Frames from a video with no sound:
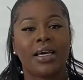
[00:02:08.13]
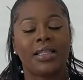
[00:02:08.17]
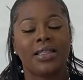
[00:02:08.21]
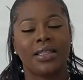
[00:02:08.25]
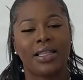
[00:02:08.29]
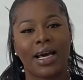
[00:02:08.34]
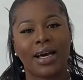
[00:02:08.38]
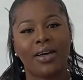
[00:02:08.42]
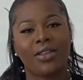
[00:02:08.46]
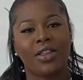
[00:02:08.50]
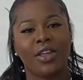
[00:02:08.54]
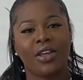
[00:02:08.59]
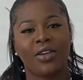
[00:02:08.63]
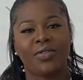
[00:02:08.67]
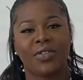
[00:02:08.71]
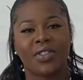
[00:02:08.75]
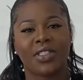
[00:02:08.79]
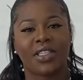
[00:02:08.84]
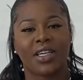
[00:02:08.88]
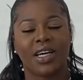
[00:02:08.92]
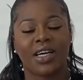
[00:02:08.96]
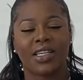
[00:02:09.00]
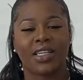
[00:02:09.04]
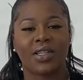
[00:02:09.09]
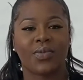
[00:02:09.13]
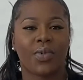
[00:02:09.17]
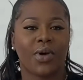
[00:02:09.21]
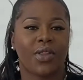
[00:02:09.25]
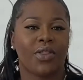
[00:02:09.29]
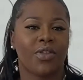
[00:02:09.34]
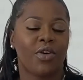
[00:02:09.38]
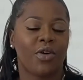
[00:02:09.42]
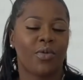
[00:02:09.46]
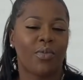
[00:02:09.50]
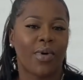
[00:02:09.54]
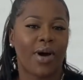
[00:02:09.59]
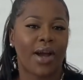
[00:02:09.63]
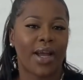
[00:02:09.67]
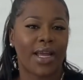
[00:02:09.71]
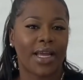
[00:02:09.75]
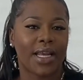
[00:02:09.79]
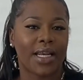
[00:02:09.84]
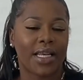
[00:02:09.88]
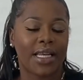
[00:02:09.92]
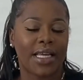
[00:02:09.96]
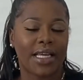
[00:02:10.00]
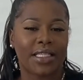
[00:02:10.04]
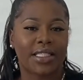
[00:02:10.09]
Now that you've decided whether you're buying a
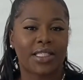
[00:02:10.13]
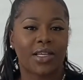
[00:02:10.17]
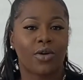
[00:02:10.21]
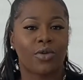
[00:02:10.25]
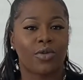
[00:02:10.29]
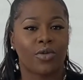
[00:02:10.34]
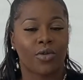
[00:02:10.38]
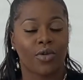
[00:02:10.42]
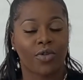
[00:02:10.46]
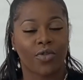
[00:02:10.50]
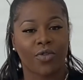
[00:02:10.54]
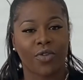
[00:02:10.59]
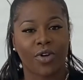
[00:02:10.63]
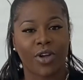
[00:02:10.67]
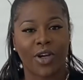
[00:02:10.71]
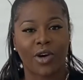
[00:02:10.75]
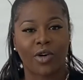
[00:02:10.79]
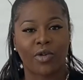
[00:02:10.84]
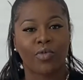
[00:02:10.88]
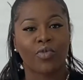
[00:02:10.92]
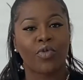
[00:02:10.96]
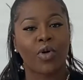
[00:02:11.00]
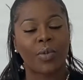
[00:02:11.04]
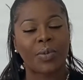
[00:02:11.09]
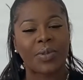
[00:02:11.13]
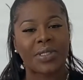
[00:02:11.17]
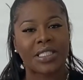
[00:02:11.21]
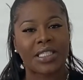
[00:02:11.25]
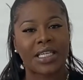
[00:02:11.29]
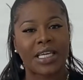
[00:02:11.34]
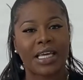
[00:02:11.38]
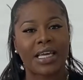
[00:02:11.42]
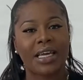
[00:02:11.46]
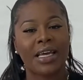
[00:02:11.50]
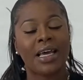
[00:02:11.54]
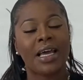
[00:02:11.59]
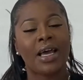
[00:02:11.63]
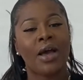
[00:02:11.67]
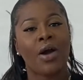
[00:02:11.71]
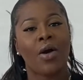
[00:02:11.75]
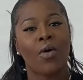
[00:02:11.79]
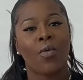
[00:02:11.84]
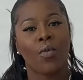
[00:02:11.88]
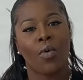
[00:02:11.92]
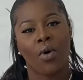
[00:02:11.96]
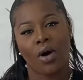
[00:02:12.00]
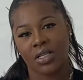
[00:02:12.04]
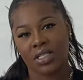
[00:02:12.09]
leasehold or a freehold property,
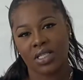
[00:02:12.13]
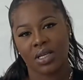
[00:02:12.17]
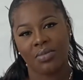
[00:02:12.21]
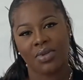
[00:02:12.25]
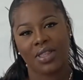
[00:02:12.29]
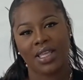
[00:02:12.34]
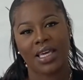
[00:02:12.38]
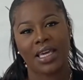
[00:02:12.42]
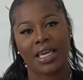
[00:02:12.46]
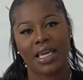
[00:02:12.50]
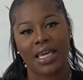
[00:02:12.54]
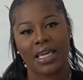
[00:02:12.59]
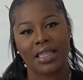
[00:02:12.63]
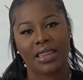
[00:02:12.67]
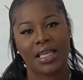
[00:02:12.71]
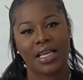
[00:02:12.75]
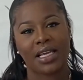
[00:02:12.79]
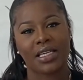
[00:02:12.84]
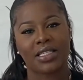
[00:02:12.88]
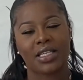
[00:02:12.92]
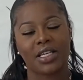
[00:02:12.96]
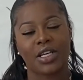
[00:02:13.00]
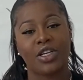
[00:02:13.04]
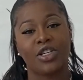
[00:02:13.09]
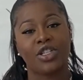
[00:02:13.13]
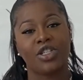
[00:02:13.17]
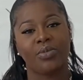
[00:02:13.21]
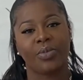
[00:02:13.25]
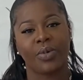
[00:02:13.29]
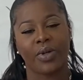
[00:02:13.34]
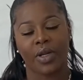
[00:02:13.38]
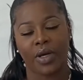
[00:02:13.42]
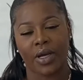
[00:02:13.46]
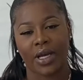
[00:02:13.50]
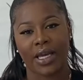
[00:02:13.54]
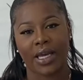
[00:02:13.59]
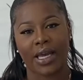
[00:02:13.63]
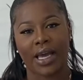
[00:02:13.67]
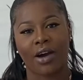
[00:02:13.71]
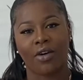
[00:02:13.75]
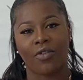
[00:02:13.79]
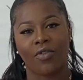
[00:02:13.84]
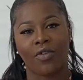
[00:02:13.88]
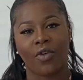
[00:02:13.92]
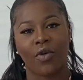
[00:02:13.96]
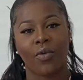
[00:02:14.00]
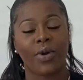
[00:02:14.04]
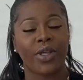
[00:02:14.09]
what are some of the key things that you should be looking out
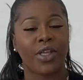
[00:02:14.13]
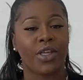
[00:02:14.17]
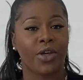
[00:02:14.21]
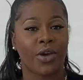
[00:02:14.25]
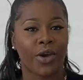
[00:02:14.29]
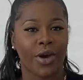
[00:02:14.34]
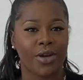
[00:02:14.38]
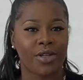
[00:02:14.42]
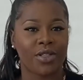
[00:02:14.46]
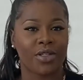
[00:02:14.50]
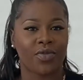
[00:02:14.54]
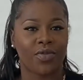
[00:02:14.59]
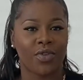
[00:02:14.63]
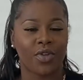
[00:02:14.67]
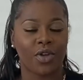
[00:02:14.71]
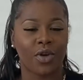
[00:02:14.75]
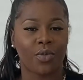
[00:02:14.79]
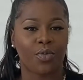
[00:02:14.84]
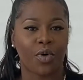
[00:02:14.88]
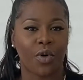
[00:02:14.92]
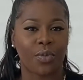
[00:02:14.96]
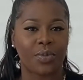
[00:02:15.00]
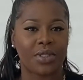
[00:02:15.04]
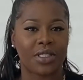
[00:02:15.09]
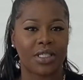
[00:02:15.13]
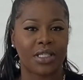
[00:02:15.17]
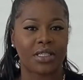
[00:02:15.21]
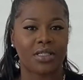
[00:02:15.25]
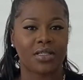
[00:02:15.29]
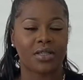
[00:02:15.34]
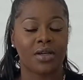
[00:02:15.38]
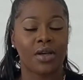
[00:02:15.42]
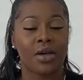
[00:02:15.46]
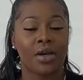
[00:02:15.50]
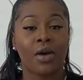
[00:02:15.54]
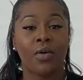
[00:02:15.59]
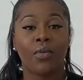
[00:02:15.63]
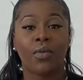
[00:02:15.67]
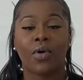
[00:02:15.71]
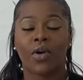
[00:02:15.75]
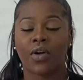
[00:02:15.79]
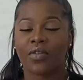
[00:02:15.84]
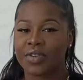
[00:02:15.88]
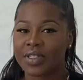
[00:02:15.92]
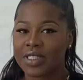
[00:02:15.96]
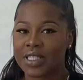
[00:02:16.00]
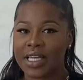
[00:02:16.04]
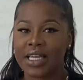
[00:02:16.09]
for when you go to view your properties? Well,
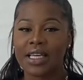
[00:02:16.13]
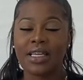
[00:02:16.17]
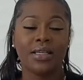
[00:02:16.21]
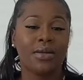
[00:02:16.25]
obviously,